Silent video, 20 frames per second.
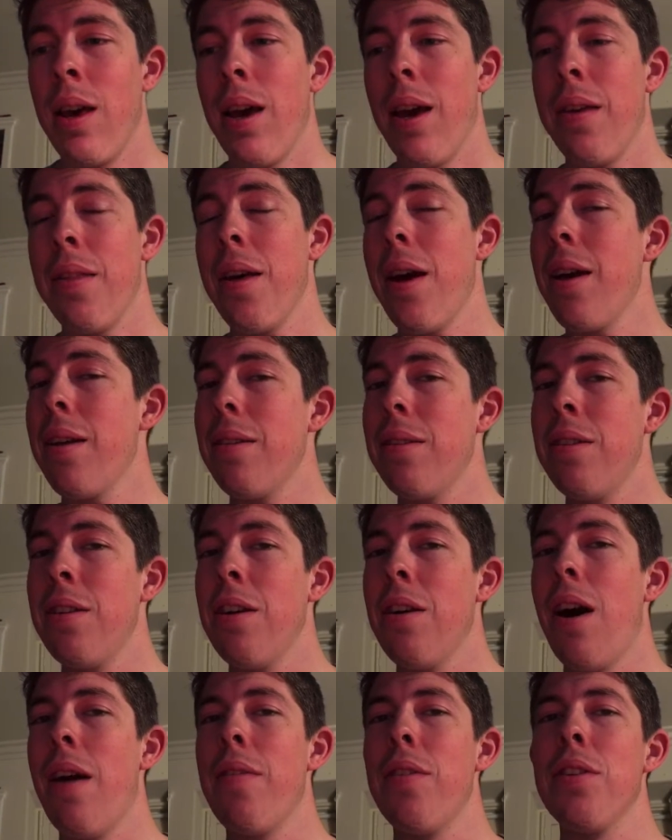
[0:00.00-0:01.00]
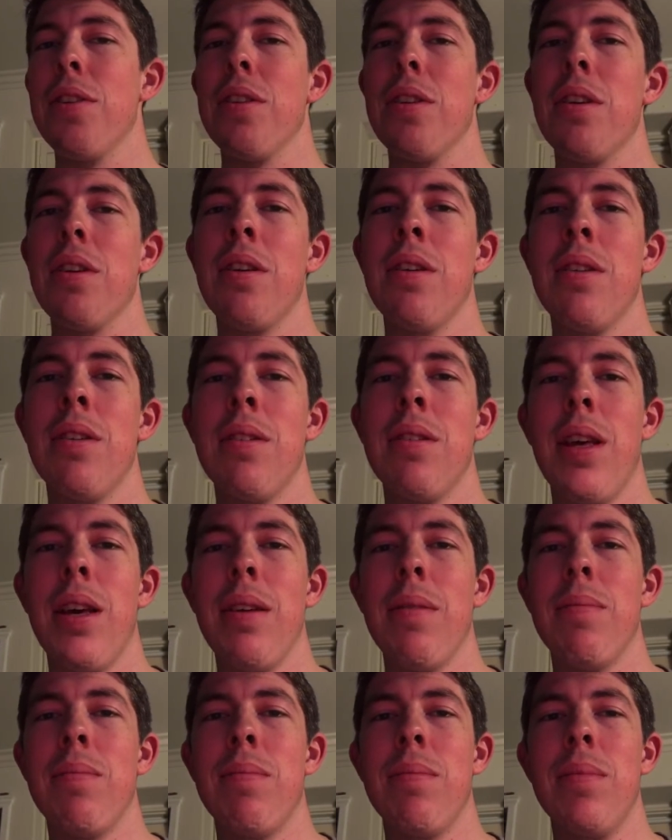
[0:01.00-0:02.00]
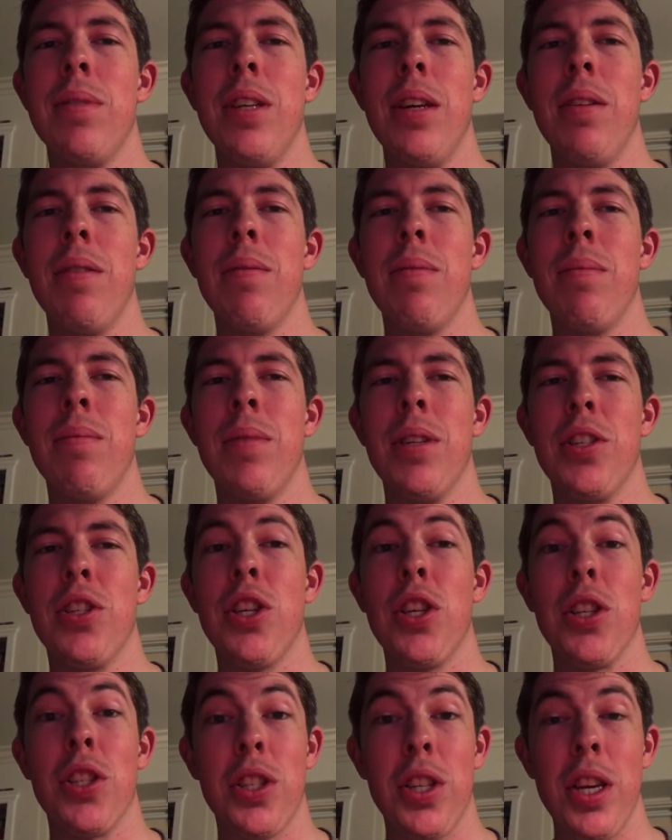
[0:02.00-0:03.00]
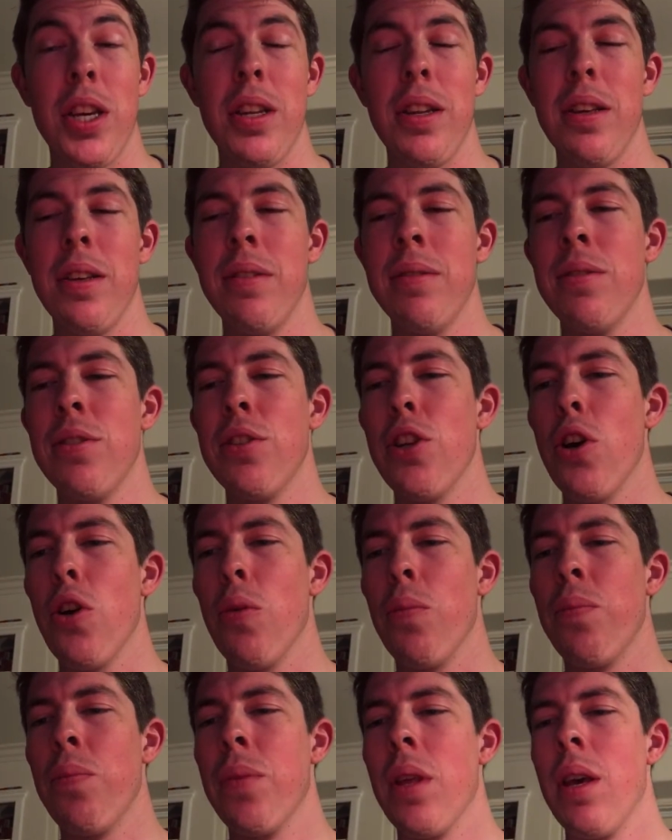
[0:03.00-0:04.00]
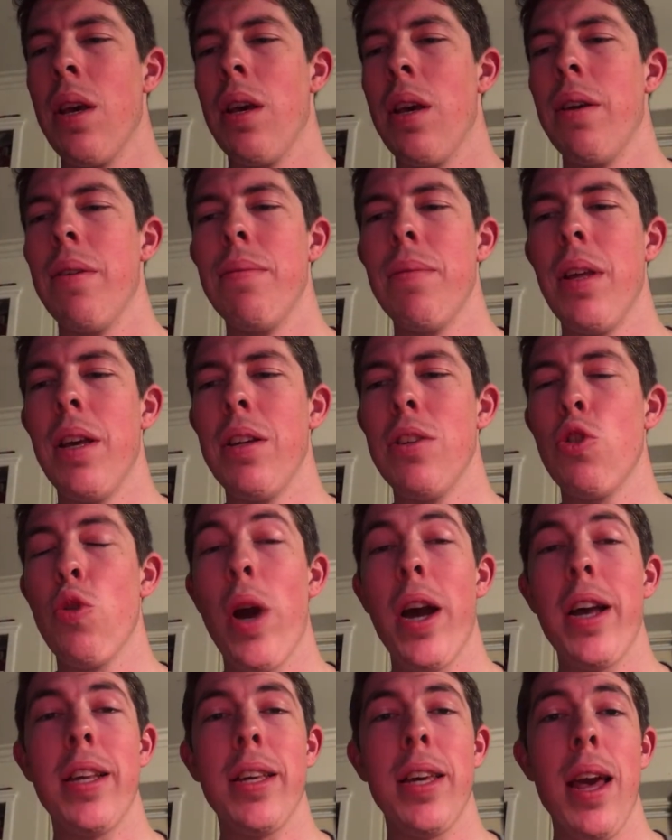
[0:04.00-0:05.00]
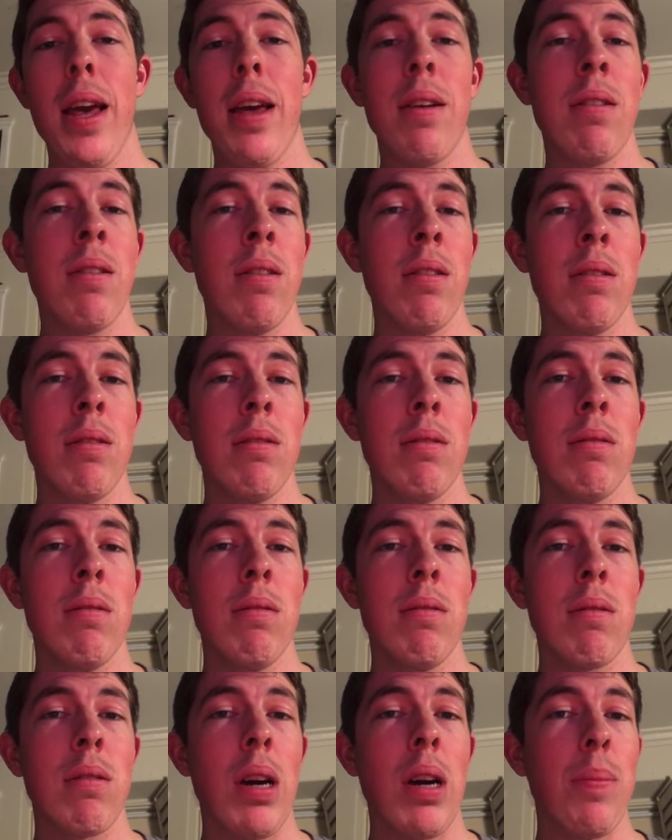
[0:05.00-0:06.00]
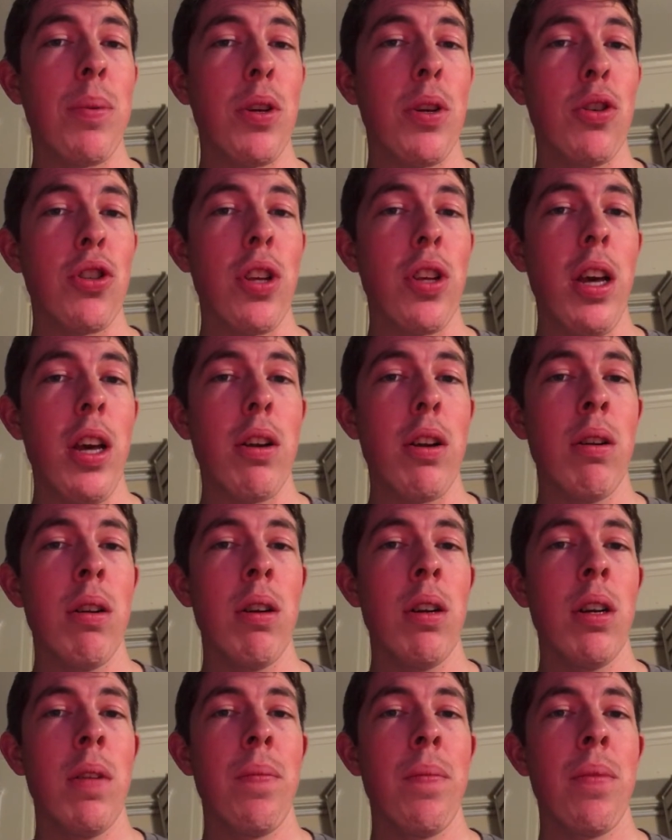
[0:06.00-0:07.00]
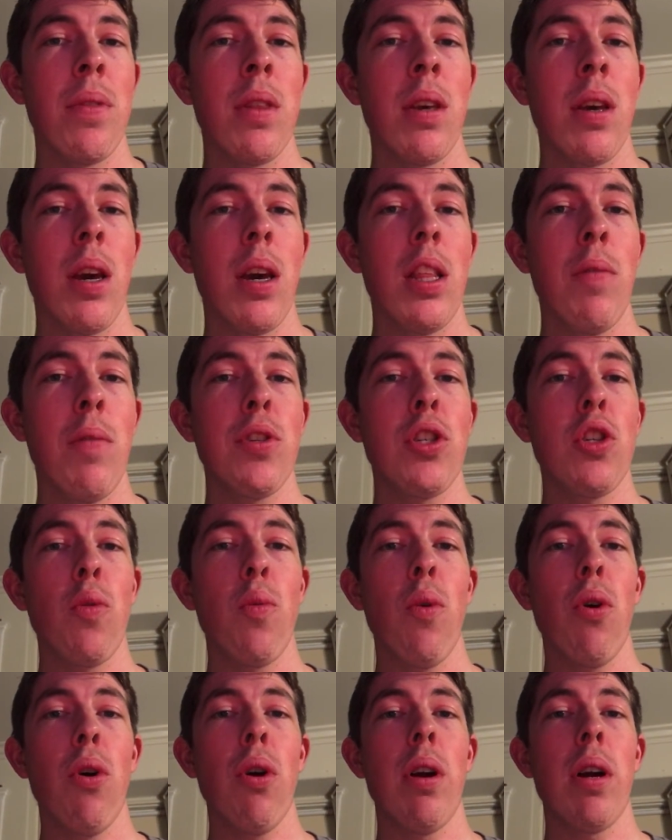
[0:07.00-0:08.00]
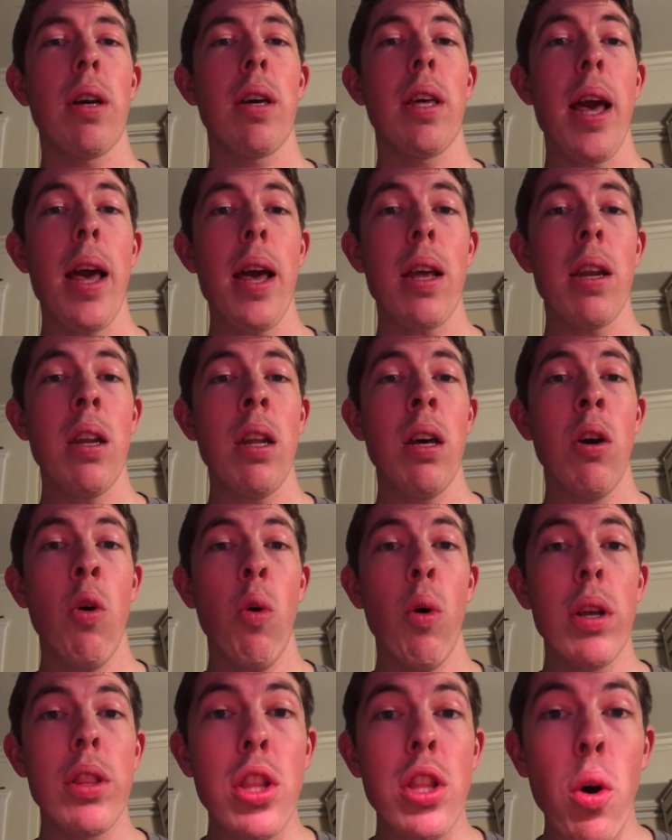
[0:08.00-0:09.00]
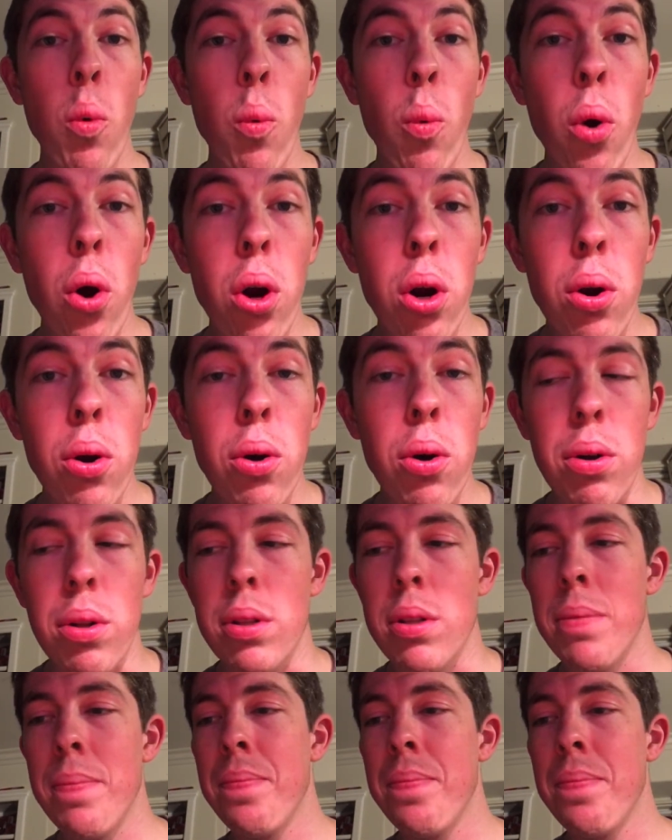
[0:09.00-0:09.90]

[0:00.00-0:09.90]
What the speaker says: And that, you know, obviously they didn't succeed in. So they tried again. Couple years later, and they went to war again with the world,